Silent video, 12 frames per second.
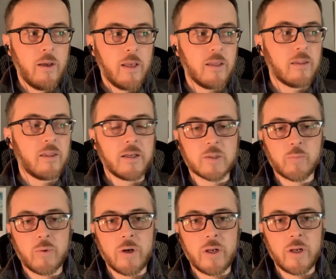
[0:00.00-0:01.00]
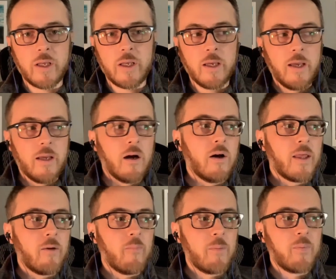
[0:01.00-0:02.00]
And you think it's pretty, oh,
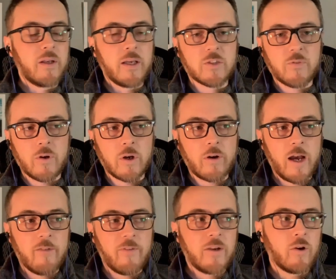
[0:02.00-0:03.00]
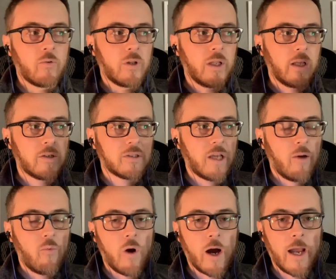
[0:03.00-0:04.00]
that might be a nice photograph. I don't really understand
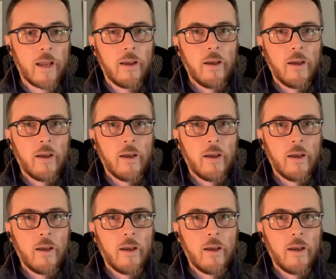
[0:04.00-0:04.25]
why.